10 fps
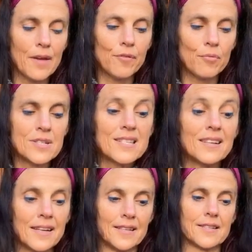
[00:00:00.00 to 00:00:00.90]
Playful
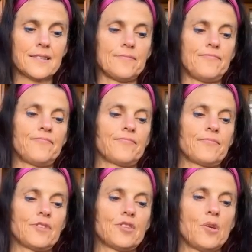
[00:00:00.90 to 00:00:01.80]
resilience.
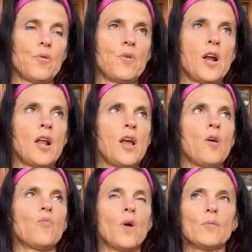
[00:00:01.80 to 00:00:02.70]
So
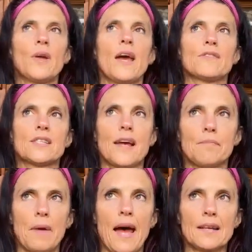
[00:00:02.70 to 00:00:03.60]
when we have
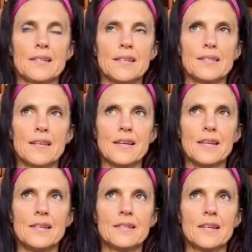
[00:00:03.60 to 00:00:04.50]
setbacks, it's
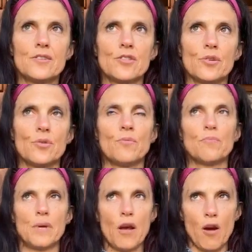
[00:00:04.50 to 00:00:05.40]
easy
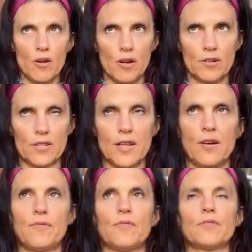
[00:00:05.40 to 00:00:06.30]
to be hard on
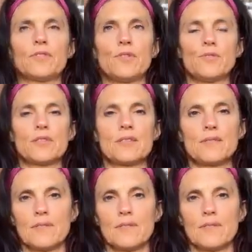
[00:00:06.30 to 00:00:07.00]
ourselves, to,